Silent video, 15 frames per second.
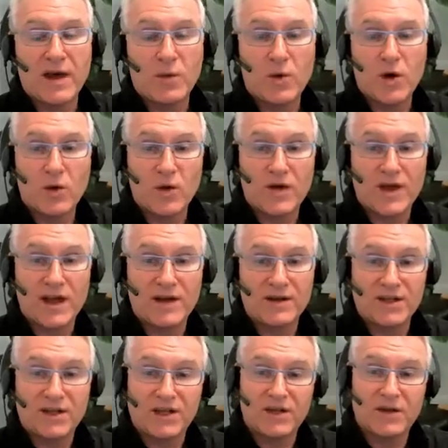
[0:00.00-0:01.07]
they work with the
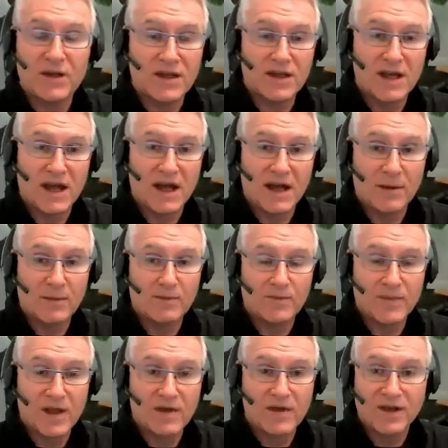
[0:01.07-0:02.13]

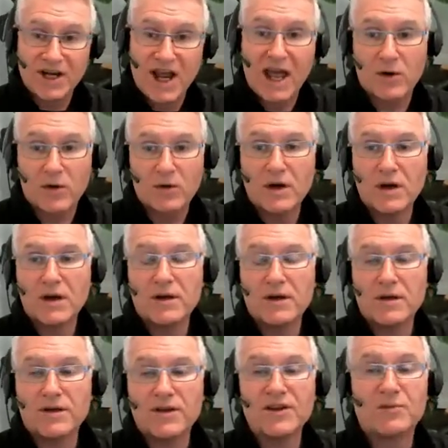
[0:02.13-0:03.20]
channel,
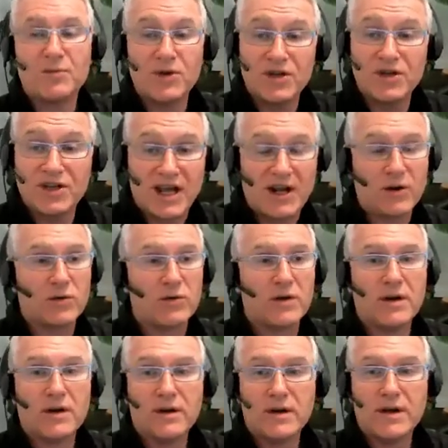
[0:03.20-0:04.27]
the distribution channel
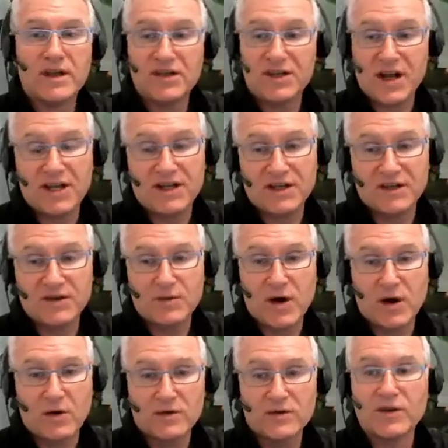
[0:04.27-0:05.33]
is changing as
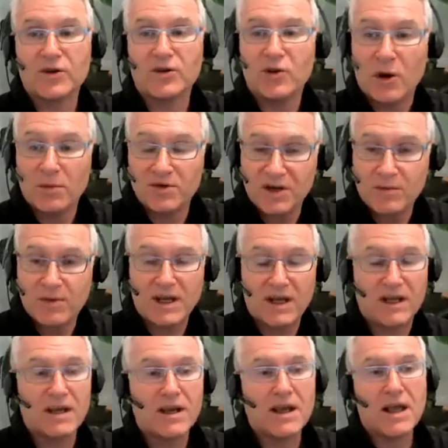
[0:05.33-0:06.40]
well. So drop
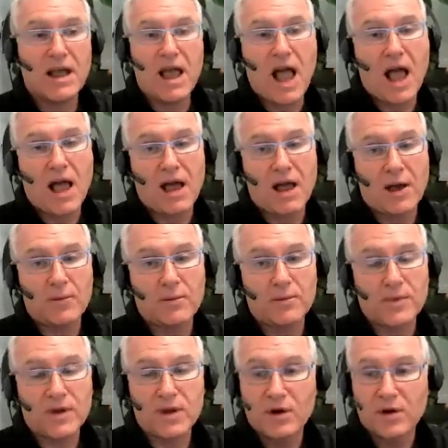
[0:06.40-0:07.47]
shipping,
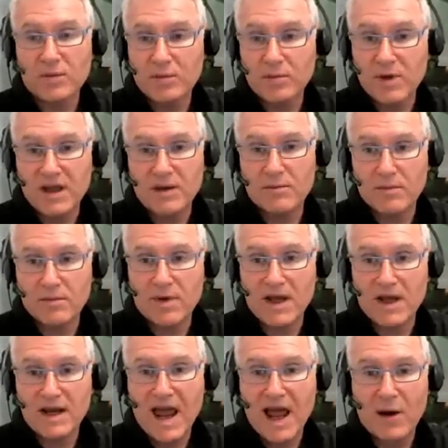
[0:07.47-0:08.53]

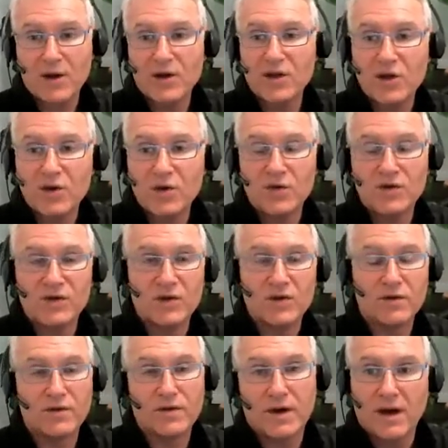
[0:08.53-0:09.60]
being now a new sort
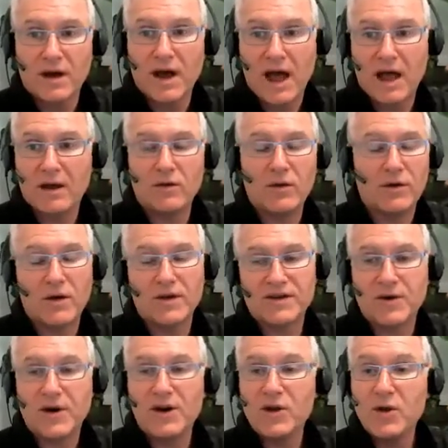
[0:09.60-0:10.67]
of not
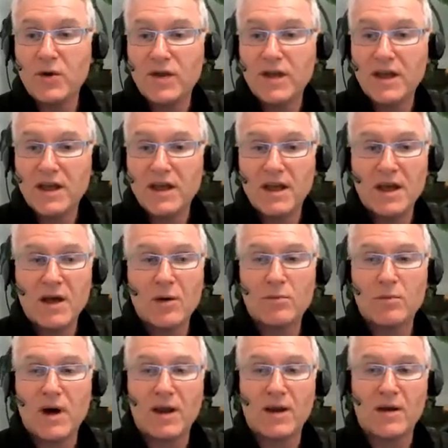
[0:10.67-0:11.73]
necessarily a new thing,
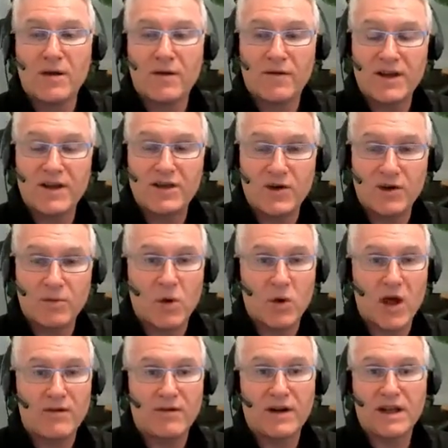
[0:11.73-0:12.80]
but featuring
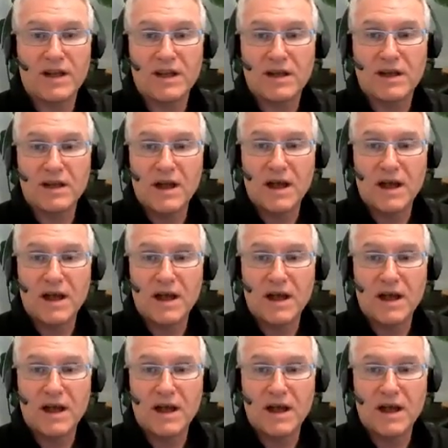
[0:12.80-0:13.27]
more heavily